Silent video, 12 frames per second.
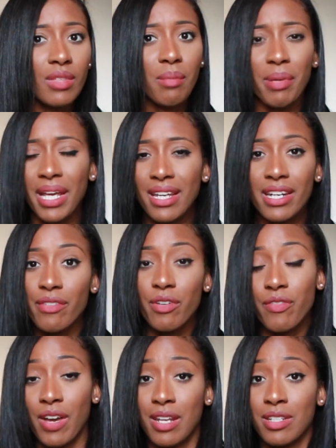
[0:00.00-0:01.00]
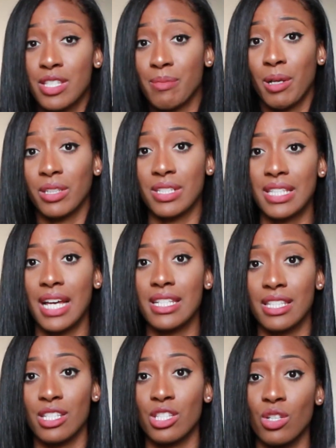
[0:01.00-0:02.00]
But I can never find the smaller
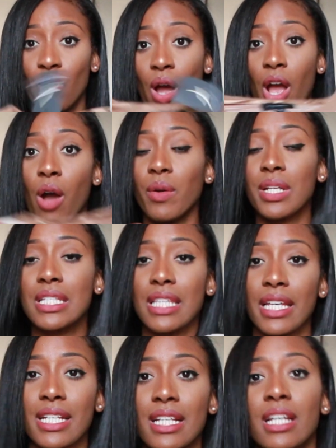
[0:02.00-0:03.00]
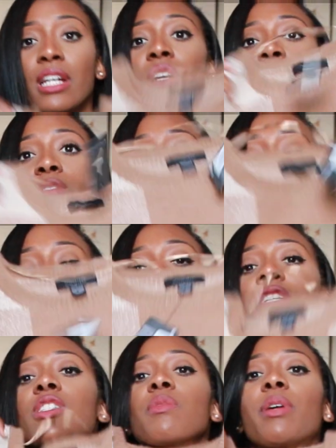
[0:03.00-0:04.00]
sizes. So I always like, for
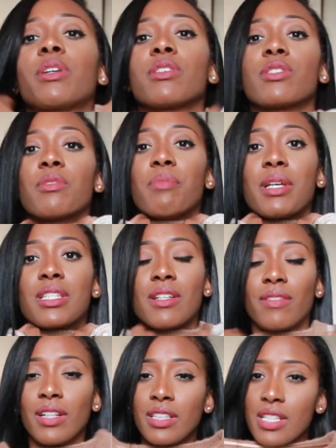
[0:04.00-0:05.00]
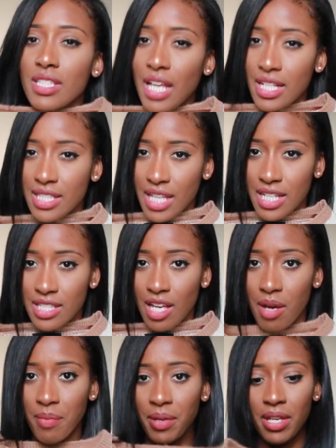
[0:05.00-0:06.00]
chunky sweaters or big stuff like this, I size
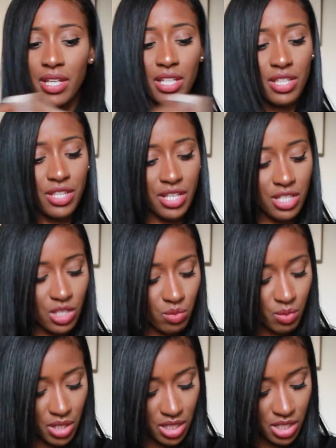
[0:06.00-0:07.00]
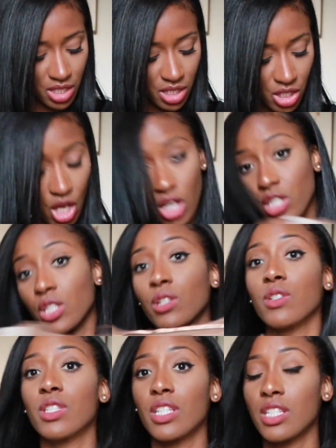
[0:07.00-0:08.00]
up. This was
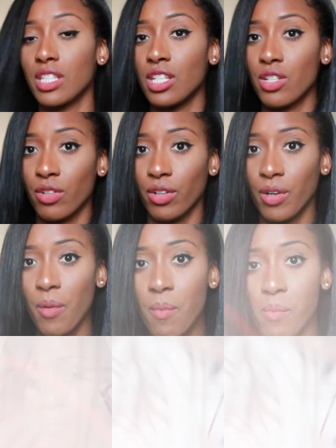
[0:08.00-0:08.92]
also 16 euro.